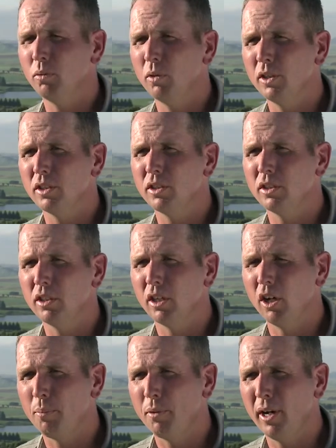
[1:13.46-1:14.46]
was
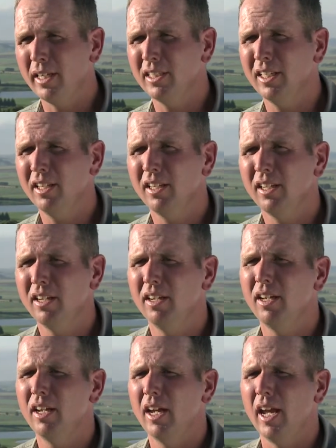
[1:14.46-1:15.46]
the operator,
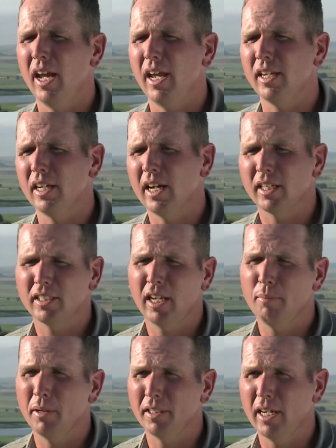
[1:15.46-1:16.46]
and I
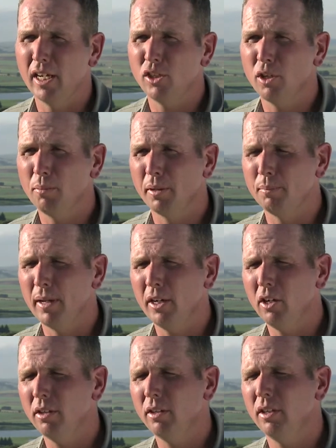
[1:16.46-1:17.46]
kept my day job at
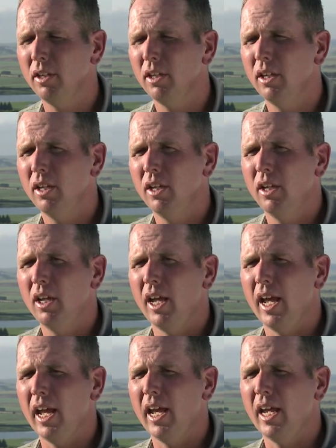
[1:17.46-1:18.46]
Parlour
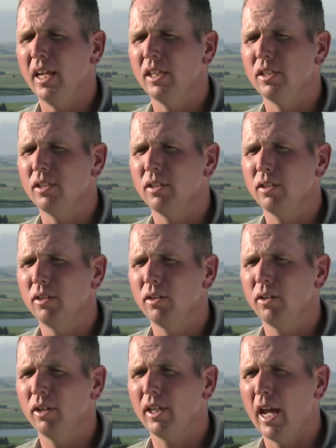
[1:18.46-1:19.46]
and
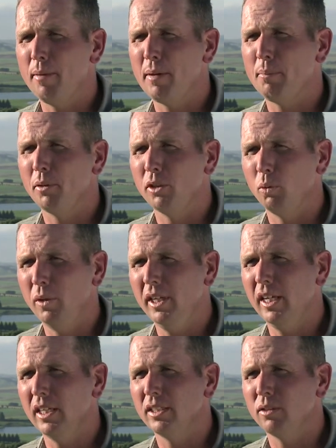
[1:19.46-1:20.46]
came up on the
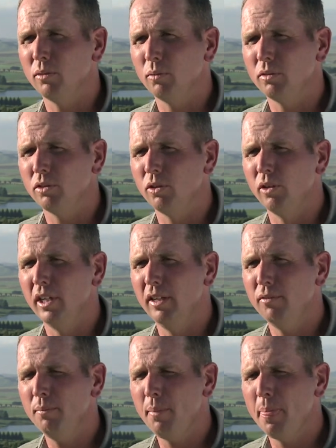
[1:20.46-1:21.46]
weekends to
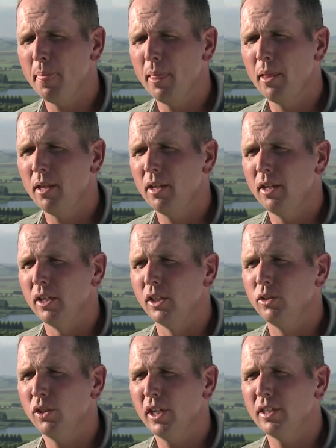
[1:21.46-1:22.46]
relieve him. In
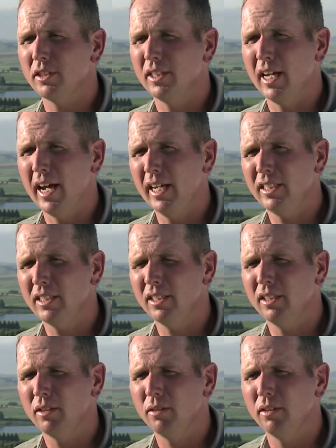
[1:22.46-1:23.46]
2008,
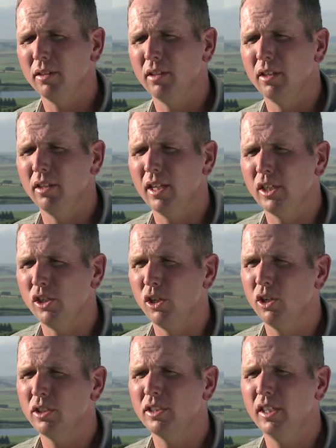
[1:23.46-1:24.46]
in that
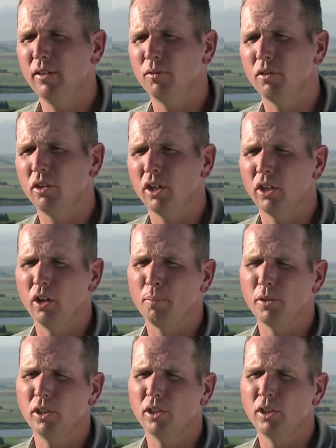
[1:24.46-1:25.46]
year, Steve got an
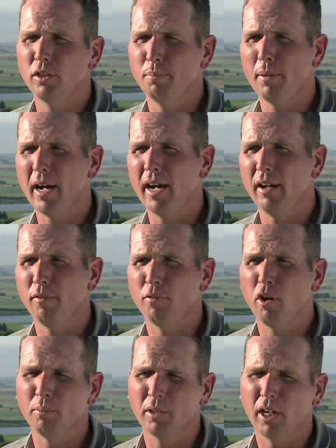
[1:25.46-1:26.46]
opportunity to buy a
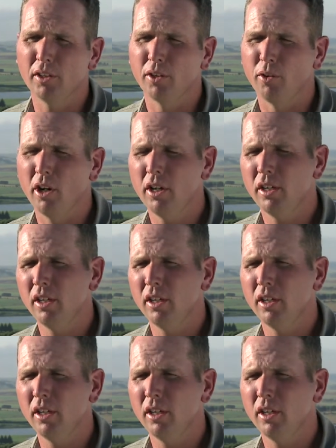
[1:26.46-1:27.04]
farm down the road,